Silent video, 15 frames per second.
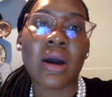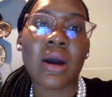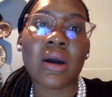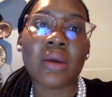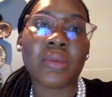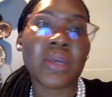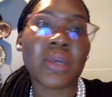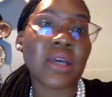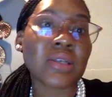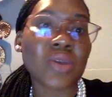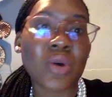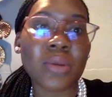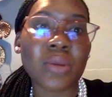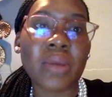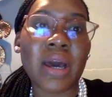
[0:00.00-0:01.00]
years
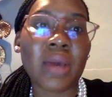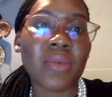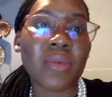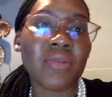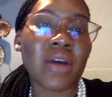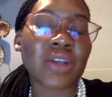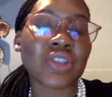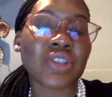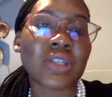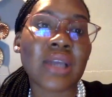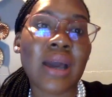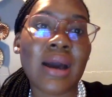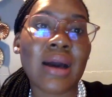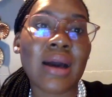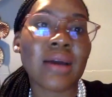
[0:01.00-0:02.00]
gone by, we've actually
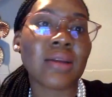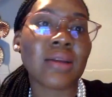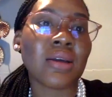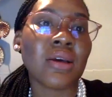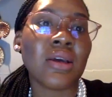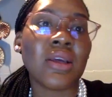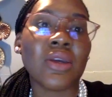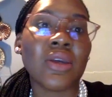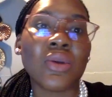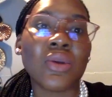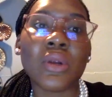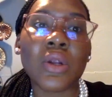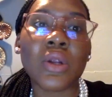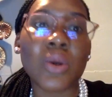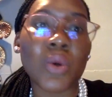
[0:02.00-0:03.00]
had
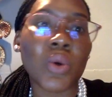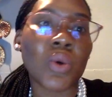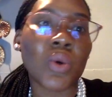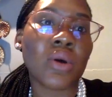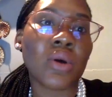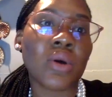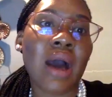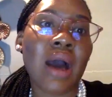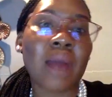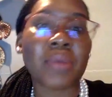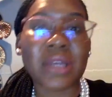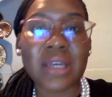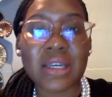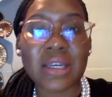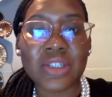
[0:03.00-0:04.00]
low
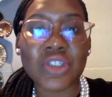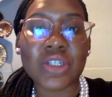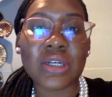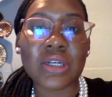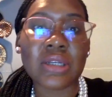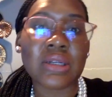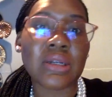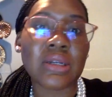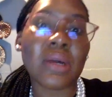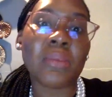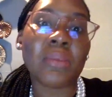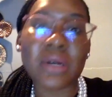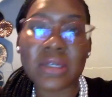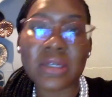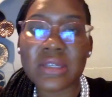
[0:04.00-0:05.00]
application
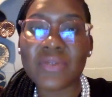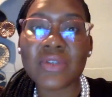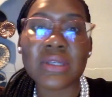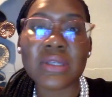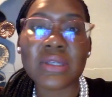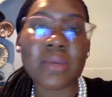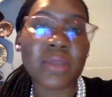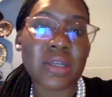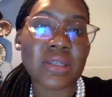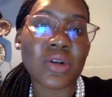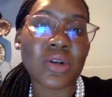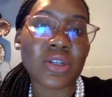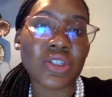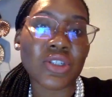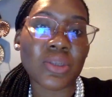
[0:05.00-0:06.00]
numbers for some of these
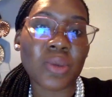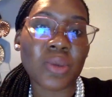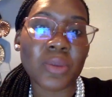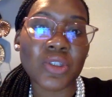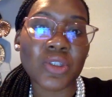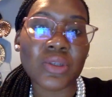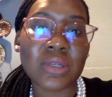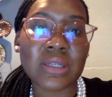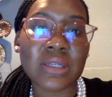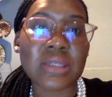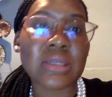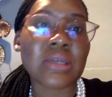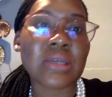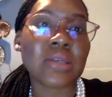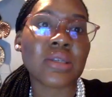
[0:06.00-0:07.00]
scholarship
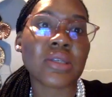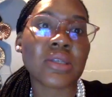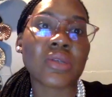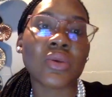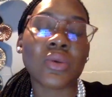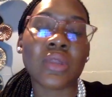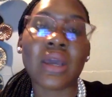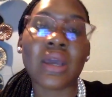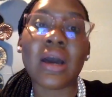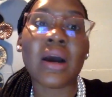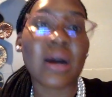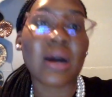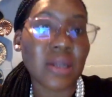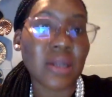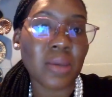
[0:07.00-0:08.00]
opportunities. So there
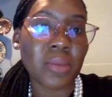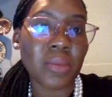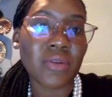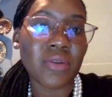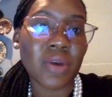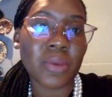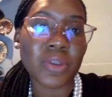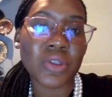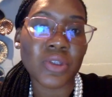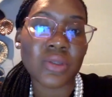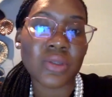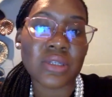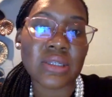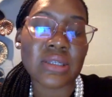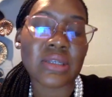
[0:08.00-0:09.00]
are a number of
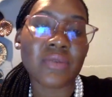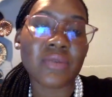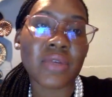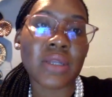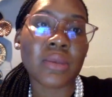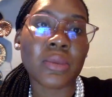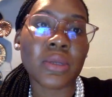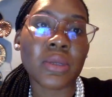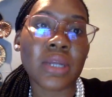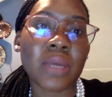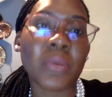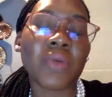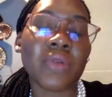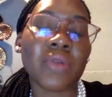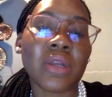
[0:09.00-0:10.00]
opportunities available, and
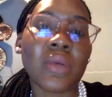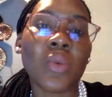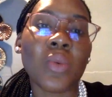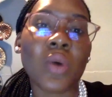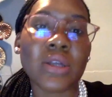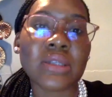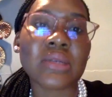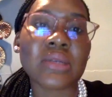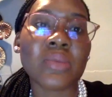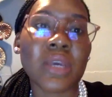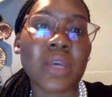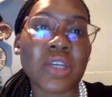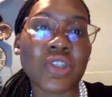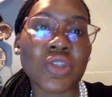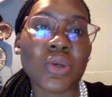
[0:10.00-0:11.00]
we really want to make
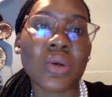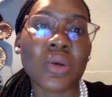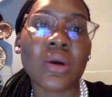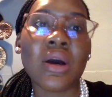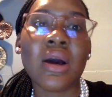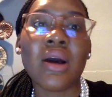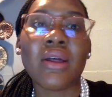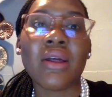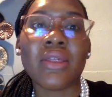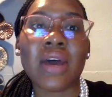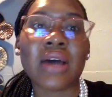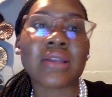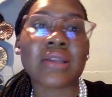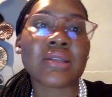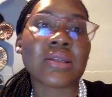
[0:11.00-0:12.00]
sure that,